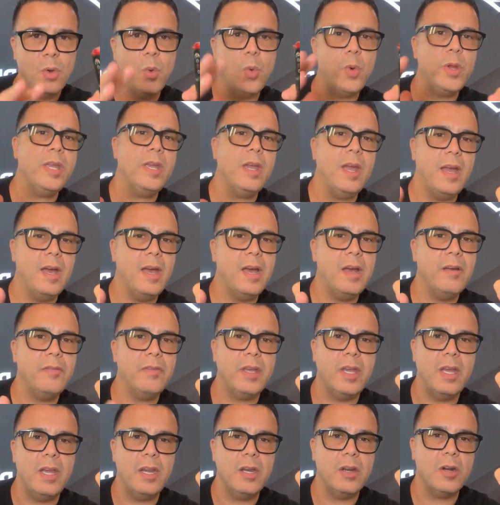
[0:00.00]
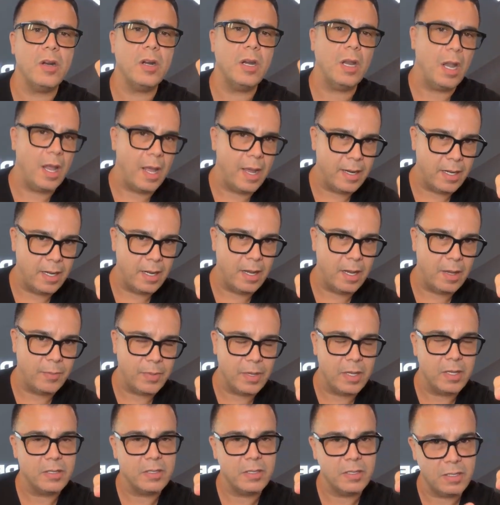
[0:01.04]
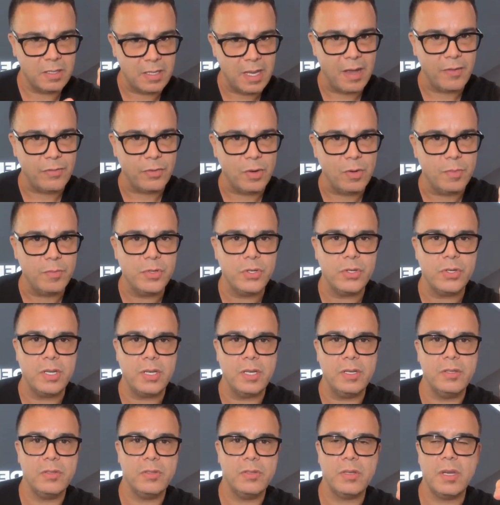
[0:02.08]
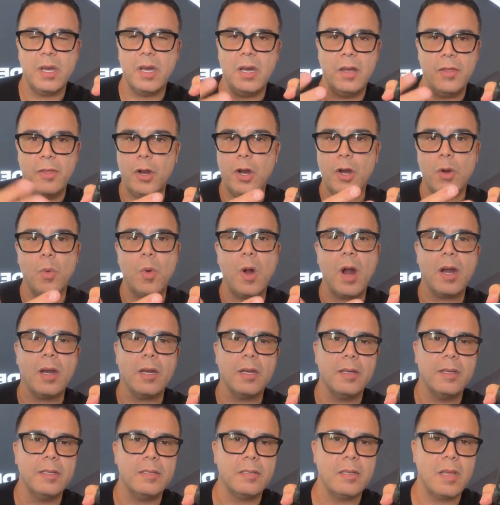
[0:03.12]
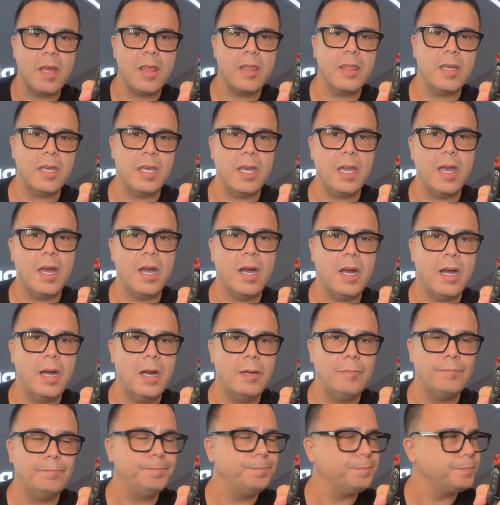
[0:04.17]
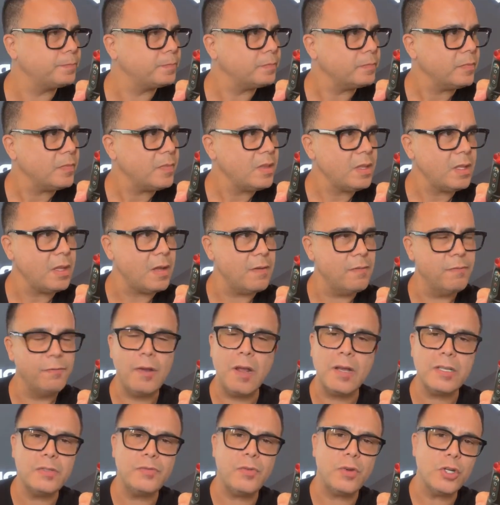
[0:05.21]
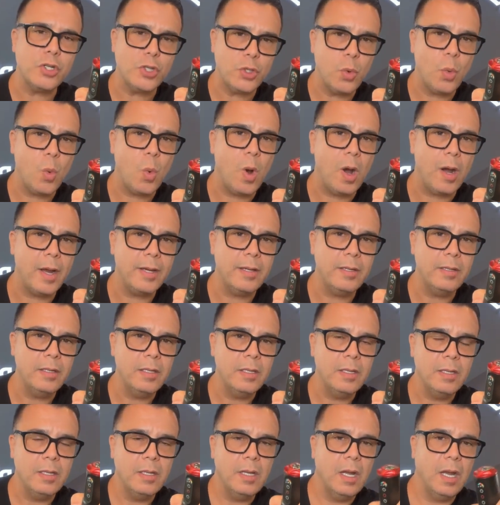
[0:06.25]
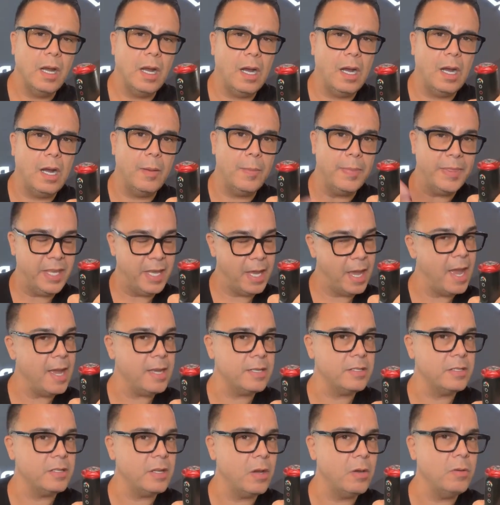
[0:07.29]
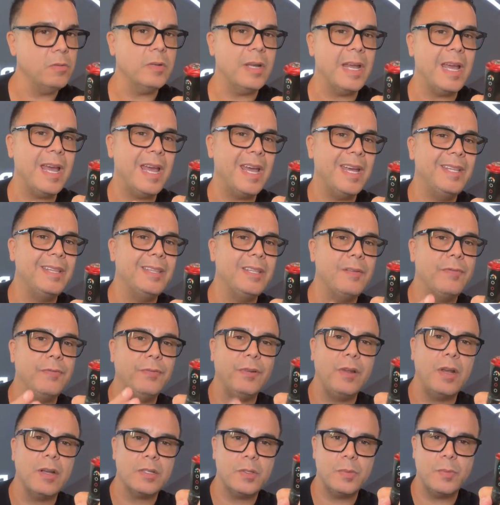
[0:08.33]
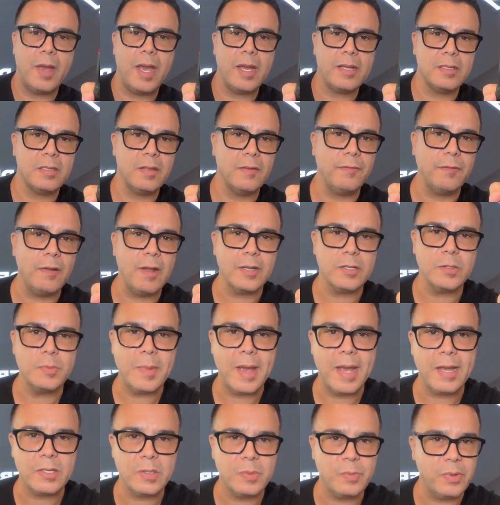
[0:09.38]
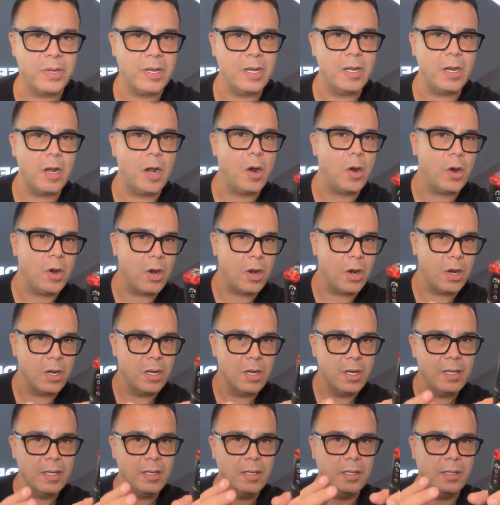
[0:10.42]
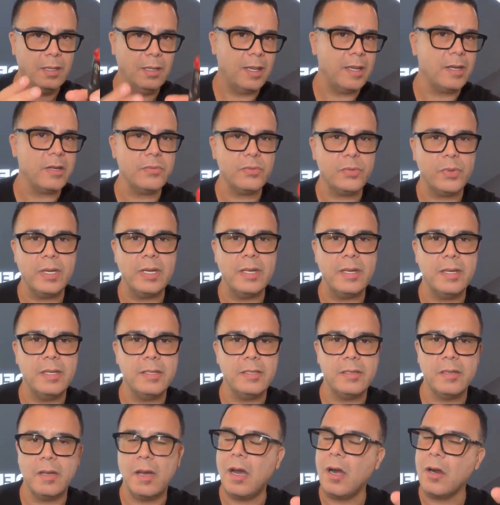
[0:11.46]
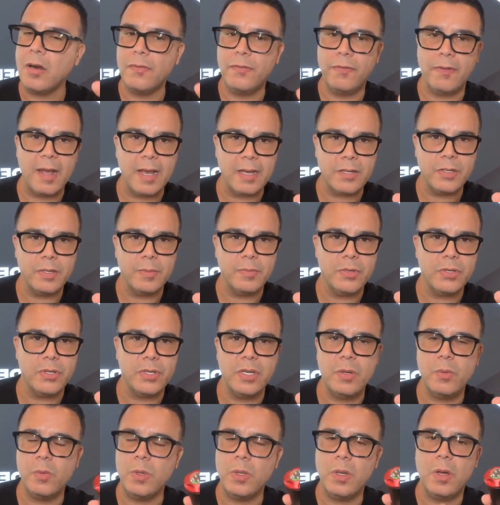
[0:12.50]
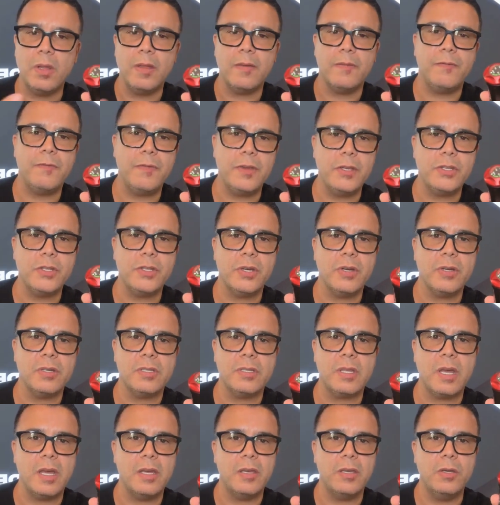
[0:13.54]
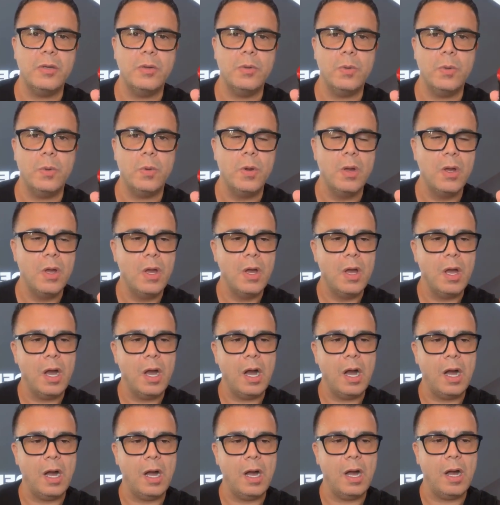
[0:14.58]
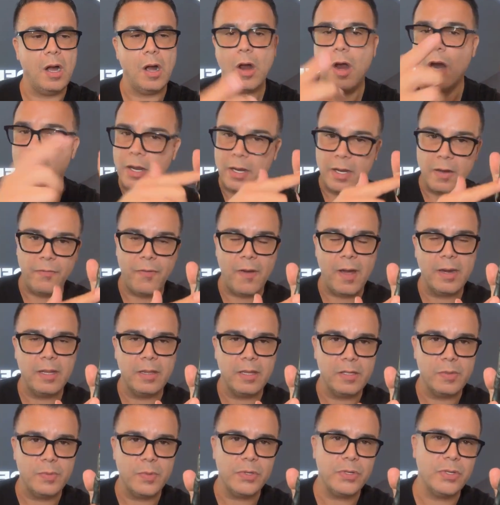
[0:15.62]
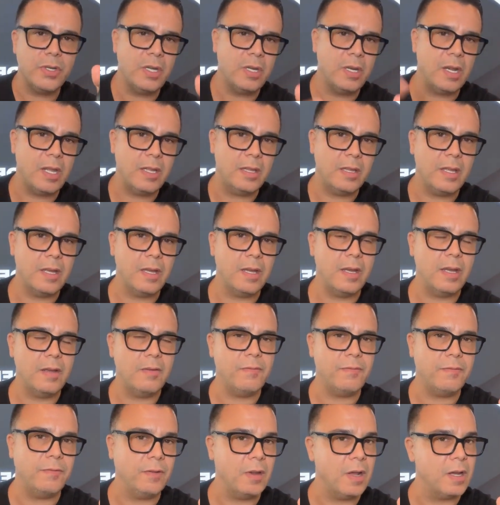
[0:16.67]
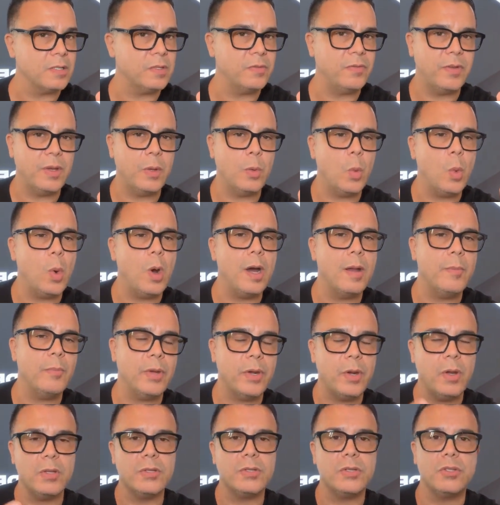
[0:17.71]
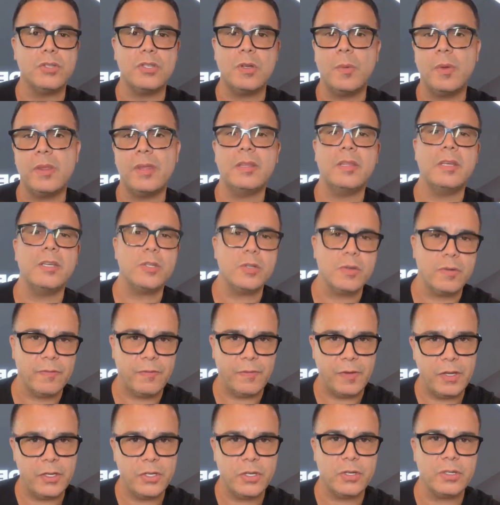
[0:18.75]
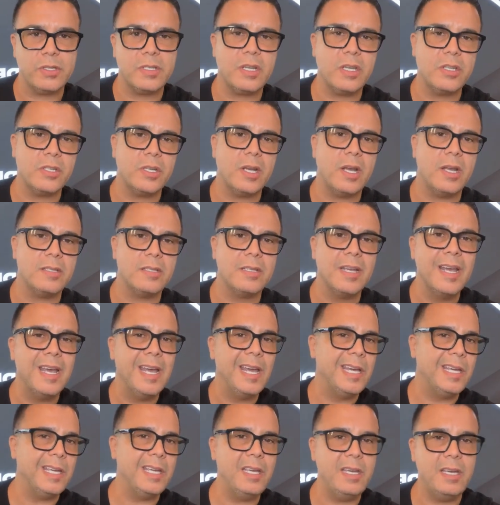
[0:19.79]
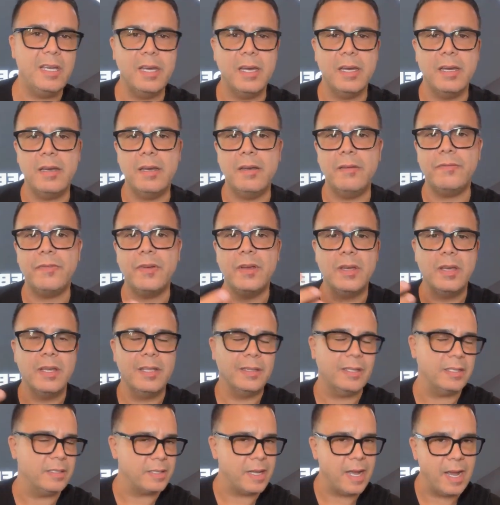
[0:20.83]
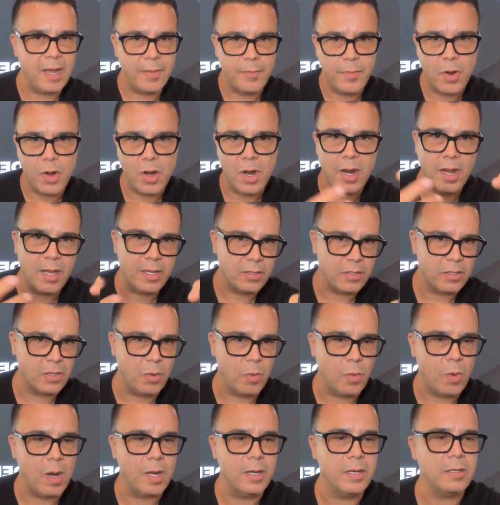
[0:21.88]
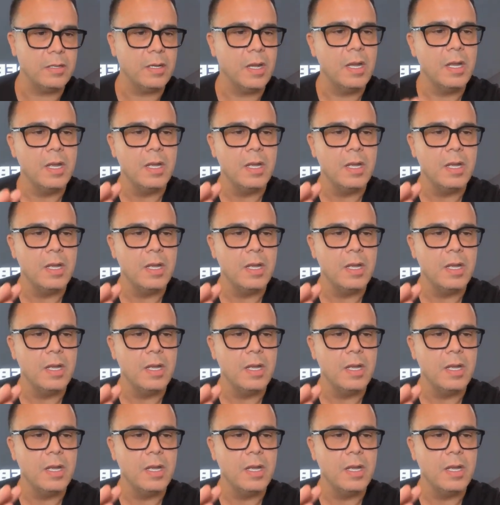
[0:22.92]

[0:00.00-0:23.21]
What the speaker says: we have in our lineup several machines that are wireless. The Flux version 1, the EXO, and the Flux Max. The Flux Max being our latest release, our flagship machine with all the features that you are going to find in this machine, and the Flux V1, but also some of the digital features such as eGive, the timer, and so on.